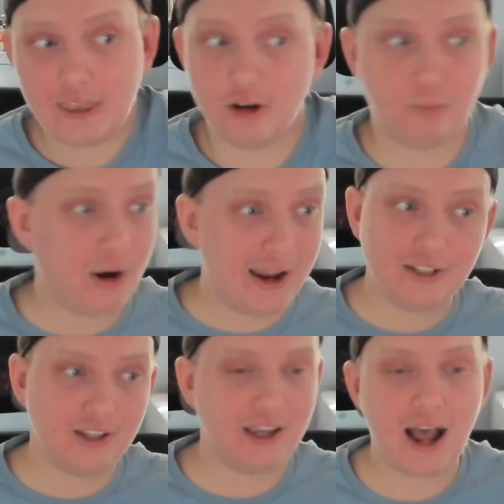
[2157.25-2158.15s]
you're praying
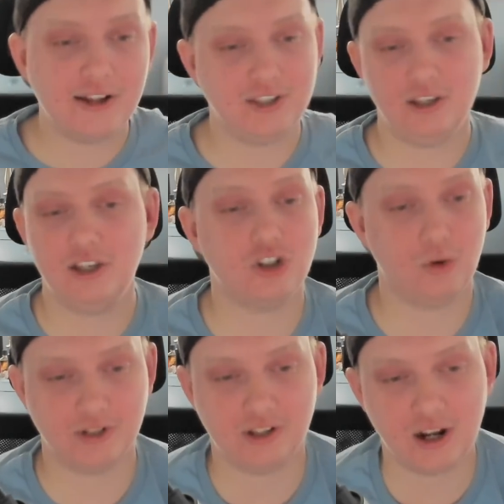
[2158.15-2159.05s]
to the gods he
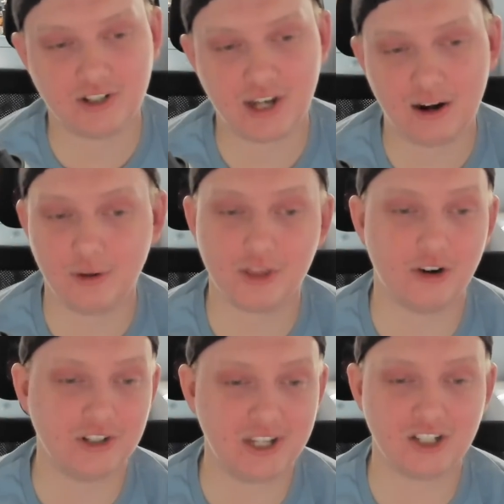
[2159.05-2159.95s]
scores a touchdown. Number
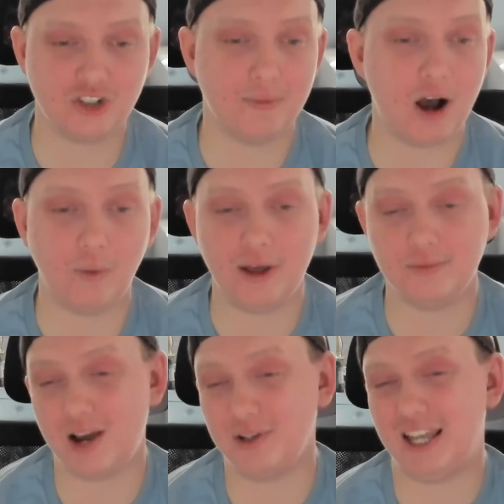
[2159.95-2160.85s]
36, Jamal Williams. Now, with